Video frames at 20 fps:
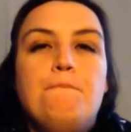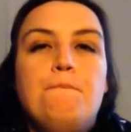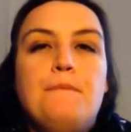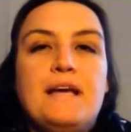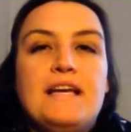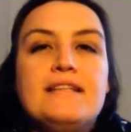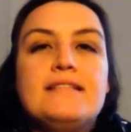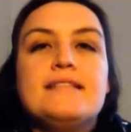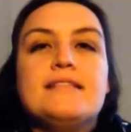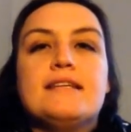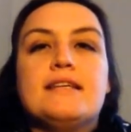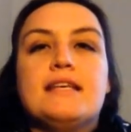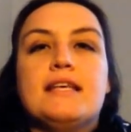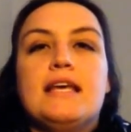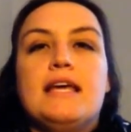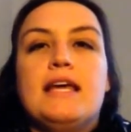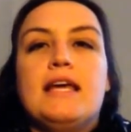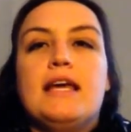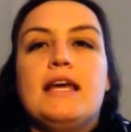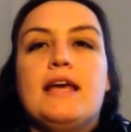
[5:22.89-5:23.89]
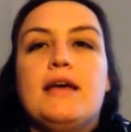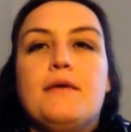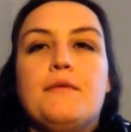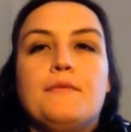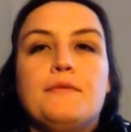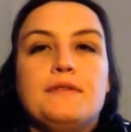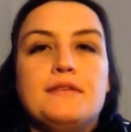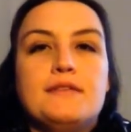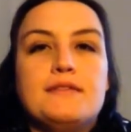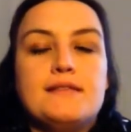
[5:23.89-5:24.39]
basically it
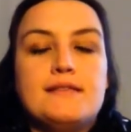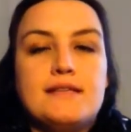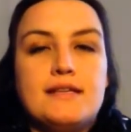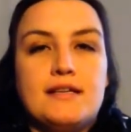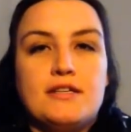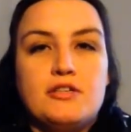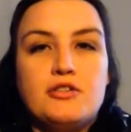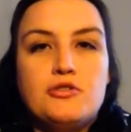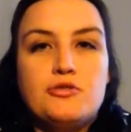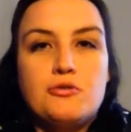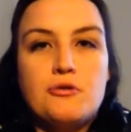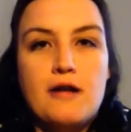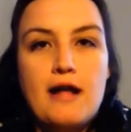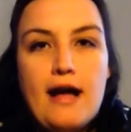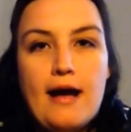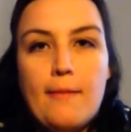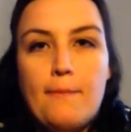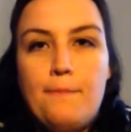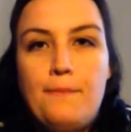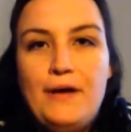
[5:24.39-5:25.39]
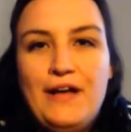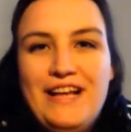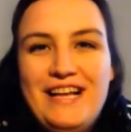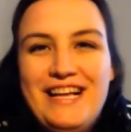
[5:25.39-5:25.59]
was a trap.